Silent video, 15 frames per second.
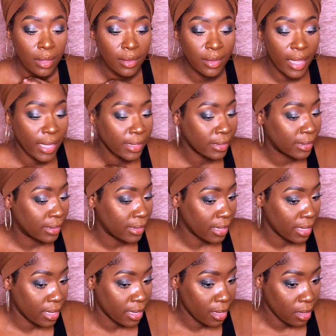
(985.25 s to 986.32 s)
they
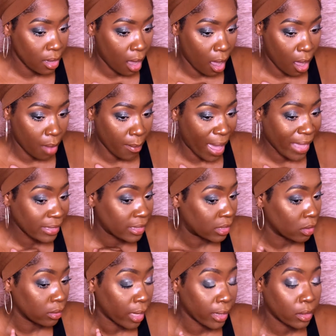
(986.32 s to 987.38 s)
did. I
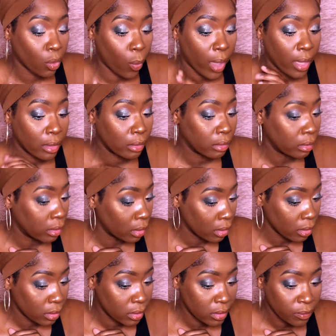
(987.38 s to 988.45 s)
still like the way it
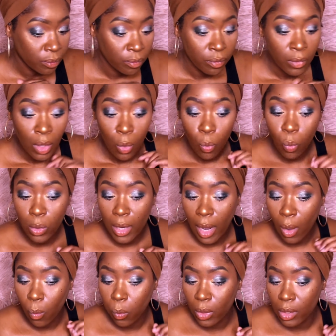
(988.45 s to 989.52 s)
looks. What
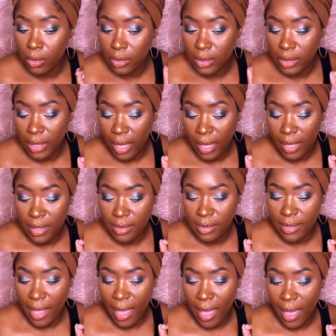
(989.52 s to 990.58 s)
I will say is
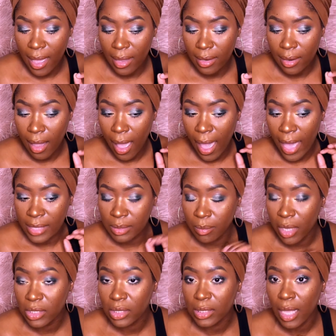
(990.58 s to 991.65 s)
that as
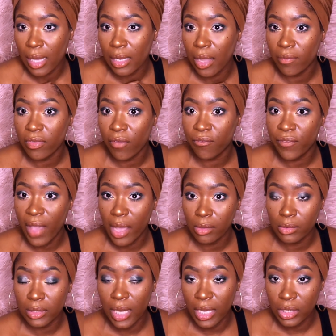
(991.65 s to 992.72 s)
much as I love the
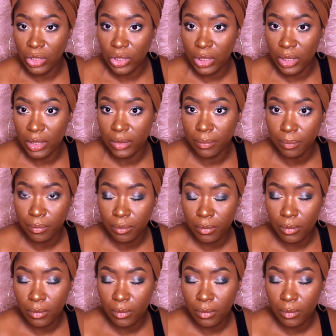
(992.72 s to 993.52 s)
foundation,